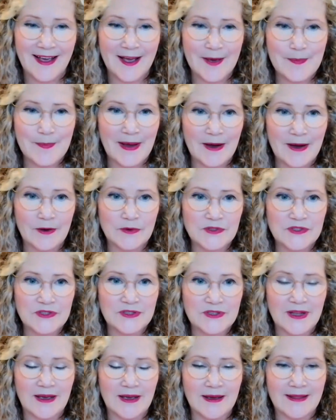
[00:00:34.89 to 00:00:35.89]
about
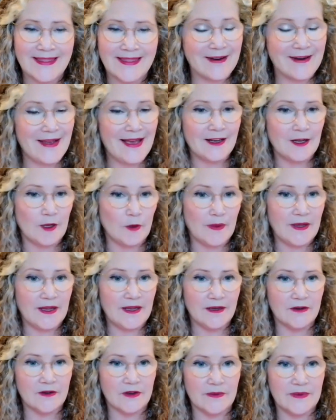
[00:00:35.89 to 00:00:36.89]
their
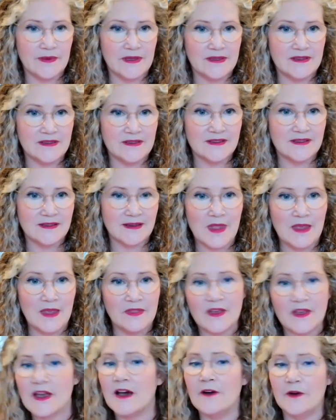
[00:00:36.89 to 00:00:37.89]
LLP agreements
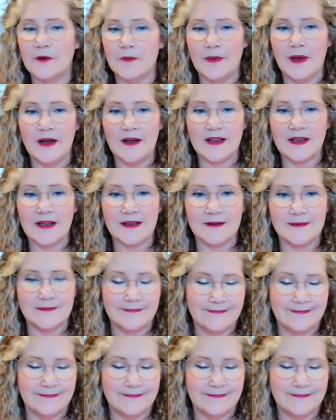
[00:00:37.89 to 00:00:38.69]
in the current market?